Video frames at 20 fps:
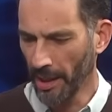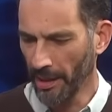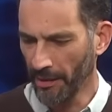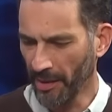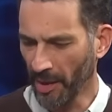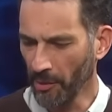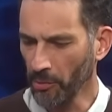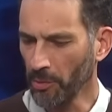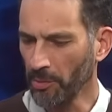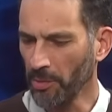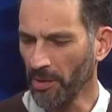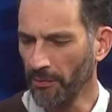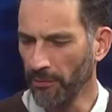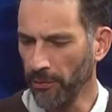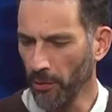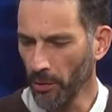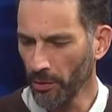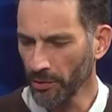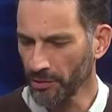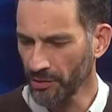they would be
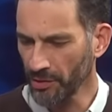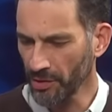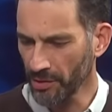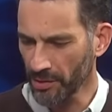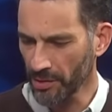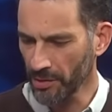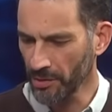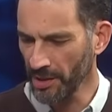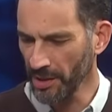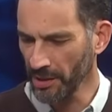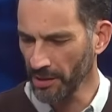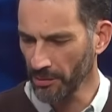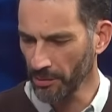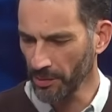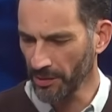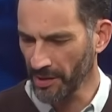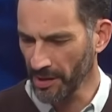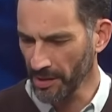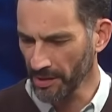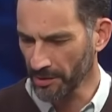forced to deal
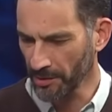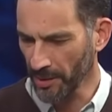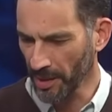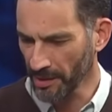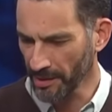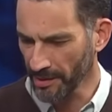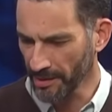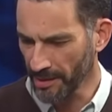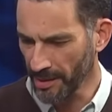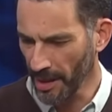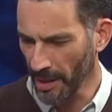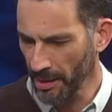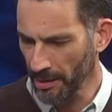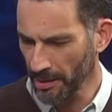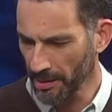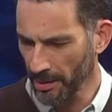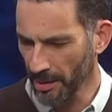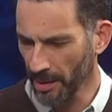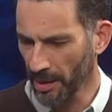with the Israeli state,